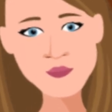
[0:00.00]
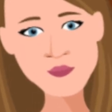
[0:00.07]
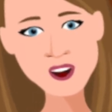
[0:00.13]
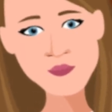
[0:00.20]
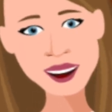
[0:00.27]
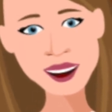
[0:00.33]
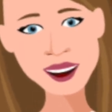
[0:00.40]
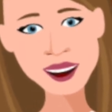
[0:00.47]

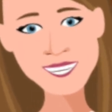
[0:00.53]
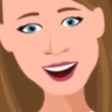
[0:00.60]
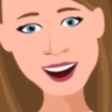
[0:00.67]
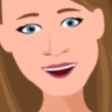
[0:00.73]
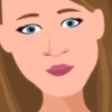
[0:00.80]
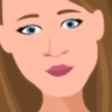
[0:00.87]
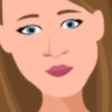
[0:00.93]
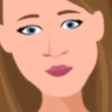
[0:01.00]
Remember
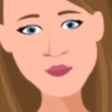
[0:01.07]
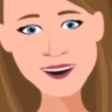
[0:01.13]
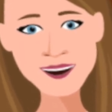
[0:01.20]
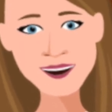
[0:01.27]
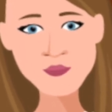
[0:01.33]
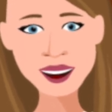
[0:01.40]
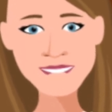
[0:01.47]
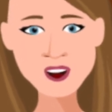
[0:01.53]
though,
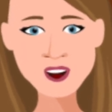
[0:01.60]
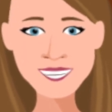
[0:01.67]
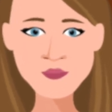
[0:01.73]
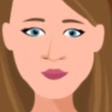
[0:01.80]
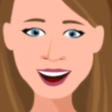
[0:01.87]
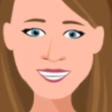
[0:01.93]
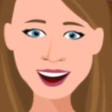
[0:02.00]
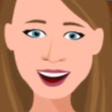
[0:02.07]
eating
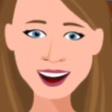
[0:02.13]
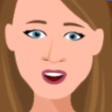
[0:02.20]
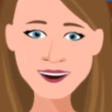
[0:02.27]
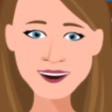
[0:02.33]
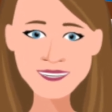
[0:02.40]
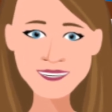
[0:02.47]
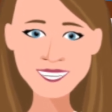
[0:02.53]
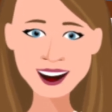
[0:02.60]
desserts in
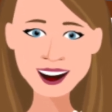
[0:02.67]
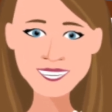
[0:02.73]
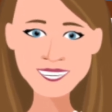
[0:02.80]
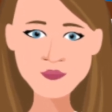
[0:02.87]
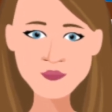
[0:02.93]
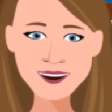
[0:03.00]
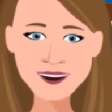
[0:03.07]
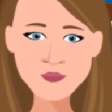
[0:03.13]
moderation is
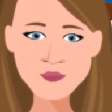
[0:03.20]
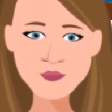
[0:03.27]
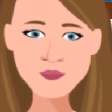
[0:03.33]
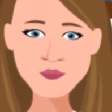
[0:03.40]
key.